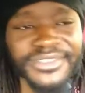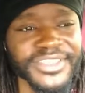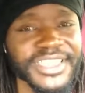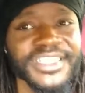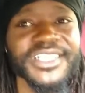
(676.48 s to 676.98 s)

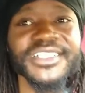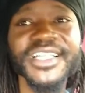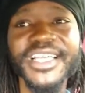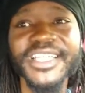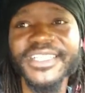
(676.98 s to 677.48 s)
which I don't
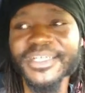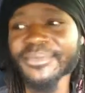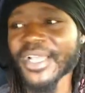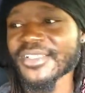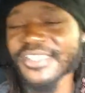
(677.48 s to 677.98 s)
like. I'm
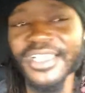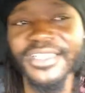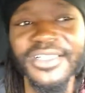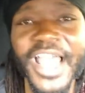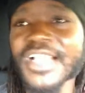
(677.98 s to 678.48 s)
not gonna say I
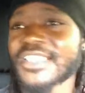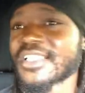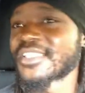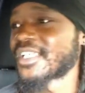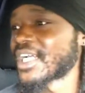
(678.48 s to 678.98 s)
don't like
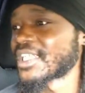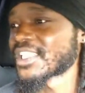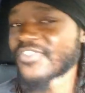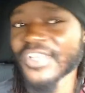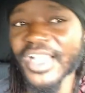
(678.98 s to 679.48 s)
6th gear. I
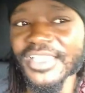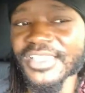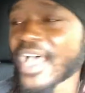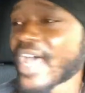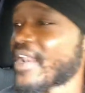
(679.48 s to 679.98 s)
just feel like it's
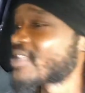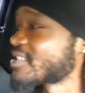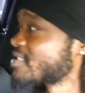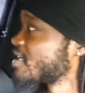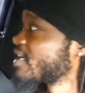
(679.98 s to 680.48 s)
not
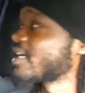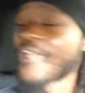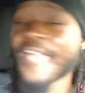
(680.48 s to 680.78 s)
necessary.